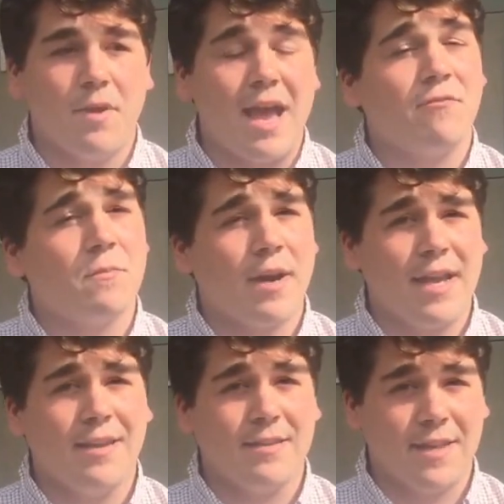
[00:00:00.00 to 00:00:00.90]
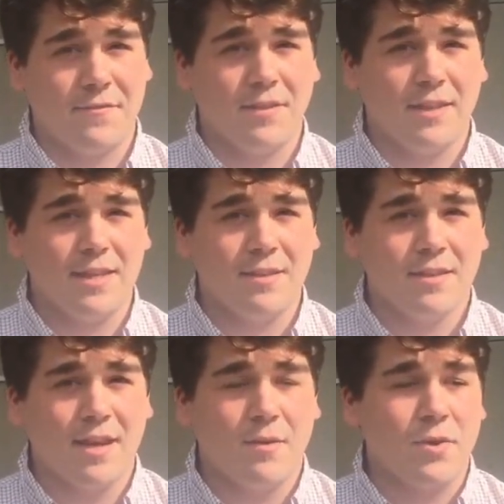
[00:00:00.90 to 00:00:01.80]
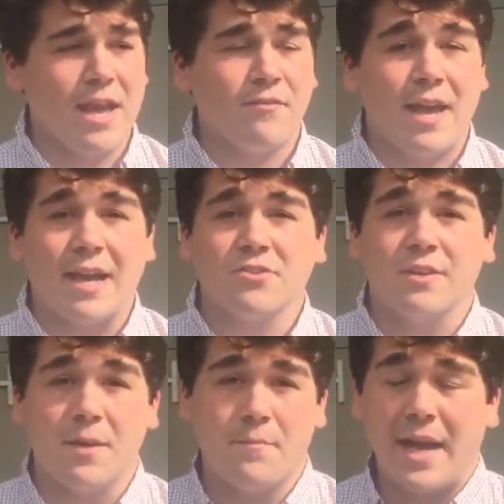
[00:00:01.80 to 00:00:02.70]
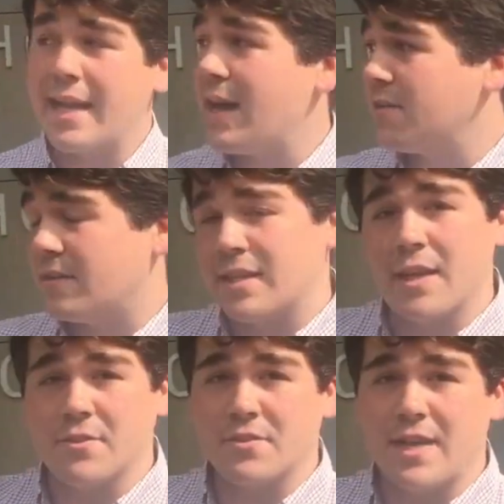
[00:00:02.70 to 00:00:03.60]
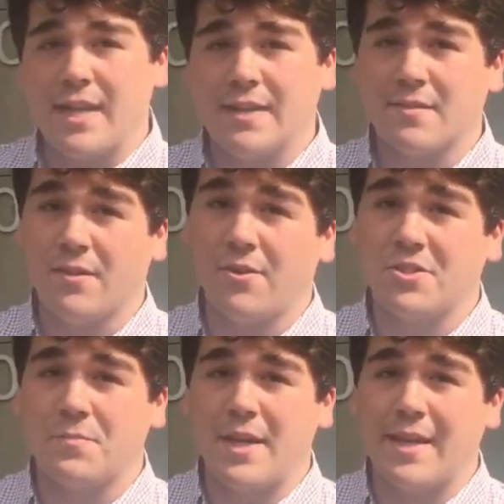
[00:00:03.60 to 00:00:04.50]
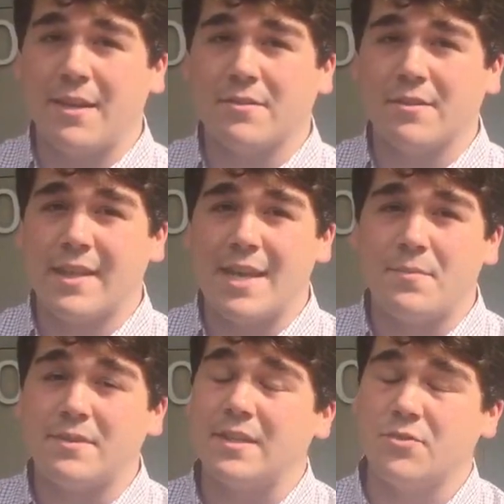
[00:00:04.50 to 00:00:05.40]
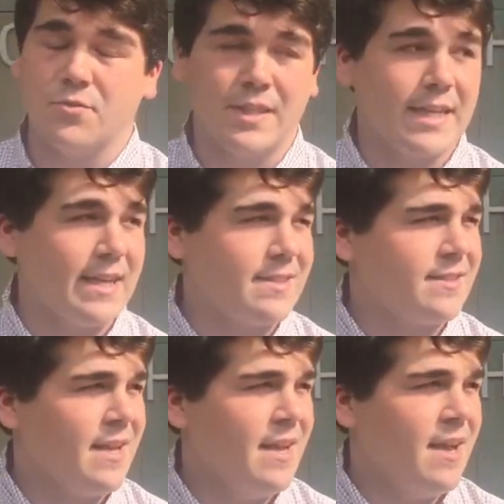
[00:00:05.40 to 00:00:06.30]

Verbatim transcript: Have a bike, definitely. We have actually a bike house on the other side. It's the largest bike house on campus, and it's really nice.